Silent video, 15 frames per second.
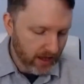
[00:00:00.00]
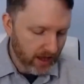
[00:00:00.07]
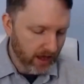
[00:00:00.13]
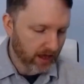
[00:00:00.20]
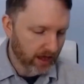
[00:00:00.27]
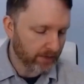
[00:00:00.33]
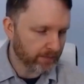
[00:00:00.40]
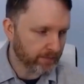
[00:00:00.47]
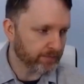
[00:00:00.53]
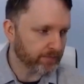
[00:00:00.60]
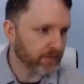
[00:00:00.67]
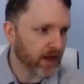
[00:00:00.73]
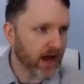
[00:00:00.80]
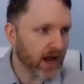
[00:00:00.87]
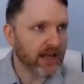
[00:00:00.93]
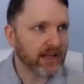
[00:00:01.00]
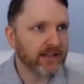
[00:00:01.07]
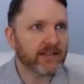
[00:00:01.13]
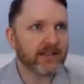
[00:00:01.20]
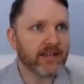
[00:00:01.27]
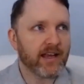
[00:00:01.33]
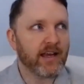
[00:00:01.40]
I like to
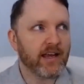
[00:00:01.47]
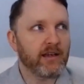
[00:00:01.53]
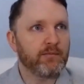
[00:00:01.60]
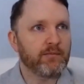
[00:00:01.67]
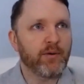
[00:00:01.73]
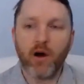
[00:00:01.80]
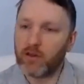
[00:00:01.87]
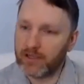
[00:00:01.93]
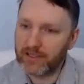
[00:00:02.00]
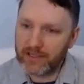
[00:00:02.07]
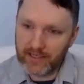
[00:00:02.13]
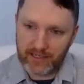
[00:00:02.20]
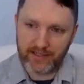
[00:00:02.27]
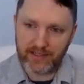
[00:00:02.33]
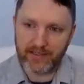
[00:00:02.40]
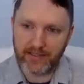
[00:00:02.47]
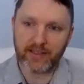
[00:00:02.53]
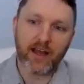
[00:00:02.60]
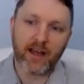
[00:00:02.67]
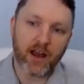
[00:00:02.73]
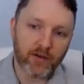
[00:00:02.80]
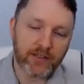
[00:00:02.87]
say politics is the
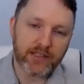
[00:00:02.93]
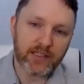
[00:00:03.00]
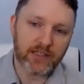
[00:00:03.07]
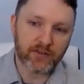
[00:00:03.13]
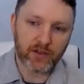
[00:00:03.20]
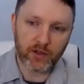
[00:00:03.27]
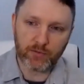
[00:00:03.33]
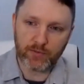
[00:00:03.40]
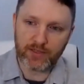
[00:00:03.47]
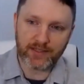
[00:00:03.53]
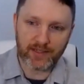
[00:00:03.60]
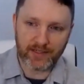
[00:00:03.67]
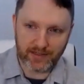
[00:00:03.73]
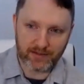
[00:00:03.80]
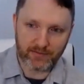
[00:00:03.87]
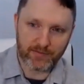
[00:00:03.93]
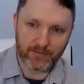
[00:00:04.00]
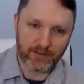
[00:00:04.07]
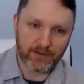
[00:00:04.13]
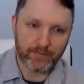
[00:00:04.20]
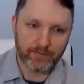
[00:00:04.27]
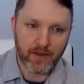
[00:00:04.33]
currency of human
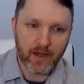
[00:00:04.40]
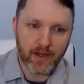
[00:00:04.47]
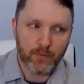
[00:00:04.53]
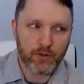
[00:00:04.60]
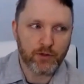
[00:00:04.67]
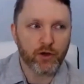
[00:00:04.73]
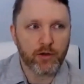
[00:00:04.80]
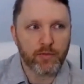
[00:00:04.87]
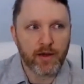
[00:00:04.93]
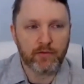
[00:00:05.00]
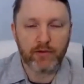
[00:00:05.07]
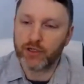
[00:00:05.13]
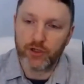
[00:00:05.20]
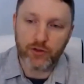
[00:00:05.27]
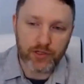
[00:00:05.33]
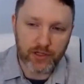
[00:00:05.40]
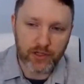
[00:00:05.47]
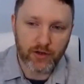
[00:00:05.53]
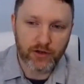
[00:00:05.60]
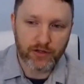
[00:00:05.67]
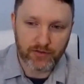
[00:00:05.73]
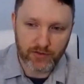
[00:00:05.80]
systems. We talk about reducing the
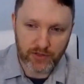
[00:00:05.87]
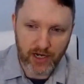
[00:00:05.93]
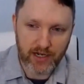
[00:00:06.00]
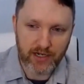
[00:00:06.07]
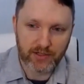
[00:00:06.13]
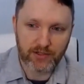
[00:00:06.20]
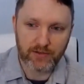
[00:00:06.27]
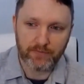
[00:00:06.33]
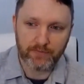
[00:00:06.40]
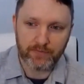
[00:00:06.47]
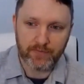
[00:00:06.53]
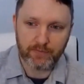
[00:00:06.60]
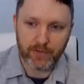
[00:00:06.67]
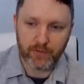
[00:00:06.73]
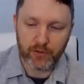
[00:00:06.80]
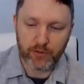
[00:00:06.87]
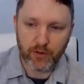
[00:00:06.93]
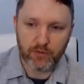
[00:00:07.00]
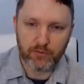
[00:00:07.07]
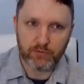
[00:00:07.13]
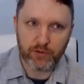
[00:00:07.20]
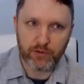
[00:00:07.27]
cost of change, but if we
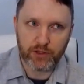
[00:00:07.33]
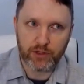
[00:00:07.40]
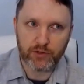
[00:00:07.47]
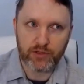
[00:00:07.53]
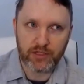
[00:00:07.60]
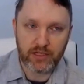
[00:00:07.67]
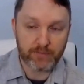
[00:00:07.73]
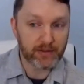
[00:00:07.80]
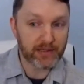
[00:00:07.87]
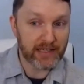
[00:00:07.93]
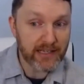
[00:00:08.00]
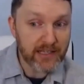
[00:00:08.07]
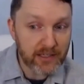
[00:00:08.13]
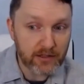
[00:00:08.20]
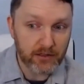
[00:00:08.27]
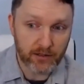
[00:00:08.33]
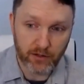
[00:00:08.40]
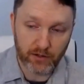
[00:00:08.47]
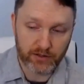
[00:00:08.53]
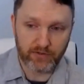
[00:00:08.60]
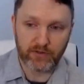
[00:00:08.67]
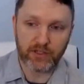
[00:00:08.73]
don't reduce the political
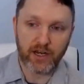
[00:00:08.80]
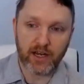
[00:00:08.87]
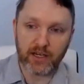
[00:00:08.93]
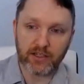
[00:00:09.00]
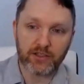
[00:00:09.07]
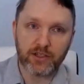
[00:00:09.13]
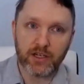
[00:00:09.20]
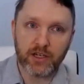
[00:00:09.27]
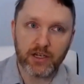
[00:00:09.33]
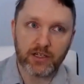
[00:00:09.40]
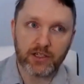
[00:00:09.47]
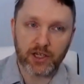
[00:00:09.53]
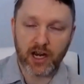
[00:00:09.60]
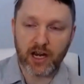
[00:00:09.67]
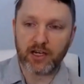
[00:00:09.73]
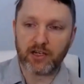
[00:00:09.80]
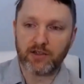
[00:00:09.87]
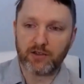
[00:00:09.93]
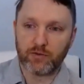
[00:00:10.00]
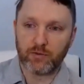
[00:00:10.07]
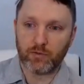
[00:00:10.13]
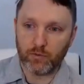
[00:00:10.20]
cost of change,
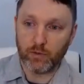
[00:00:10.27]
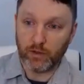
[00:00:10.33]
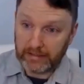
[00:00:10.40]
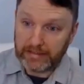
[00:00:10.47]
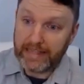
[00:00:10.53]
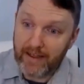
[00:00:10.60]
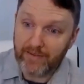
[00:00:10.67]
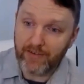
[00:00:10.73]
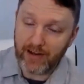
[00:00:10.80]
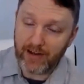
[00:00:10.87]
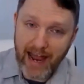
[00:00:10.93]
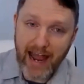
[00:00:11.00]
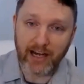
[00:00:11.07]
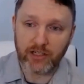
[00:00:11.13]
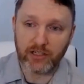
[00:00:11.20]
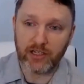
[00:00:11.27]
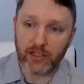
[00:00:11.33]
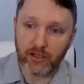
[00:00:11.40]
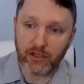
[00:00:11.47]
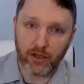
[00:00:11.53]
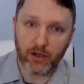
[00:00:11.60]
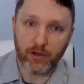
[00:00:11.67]
change will never actually
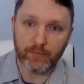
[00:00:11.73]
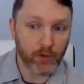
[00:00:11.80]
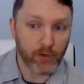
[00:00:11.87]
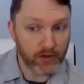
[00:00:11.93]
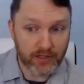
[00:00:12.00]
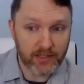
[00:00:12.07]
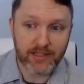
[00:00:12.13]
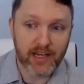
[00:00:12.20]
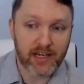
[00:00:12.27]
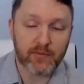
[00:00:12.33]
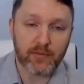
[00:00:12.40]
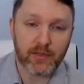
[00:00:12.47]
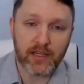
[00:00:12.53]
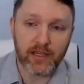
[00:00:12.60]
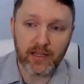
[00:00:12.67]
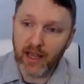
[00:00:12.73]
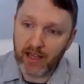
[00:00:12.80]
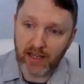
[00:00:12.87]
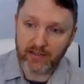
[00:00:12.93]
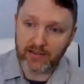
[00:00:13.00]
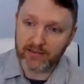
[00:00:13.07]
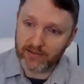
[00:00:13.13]
occur, not sustainably
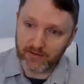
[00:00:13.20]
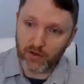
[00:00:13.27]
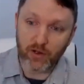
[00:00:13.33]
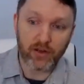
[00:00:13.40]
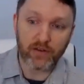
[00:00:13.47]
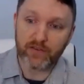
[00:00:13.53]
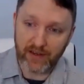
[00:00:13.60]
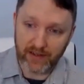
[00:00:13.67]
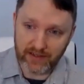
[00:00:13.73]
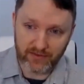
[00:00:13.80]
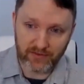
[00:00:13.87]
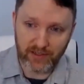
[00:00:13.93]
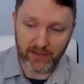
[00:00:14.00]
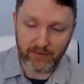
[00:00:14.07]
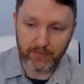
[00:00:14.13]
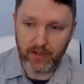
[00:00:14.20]
and not effectively.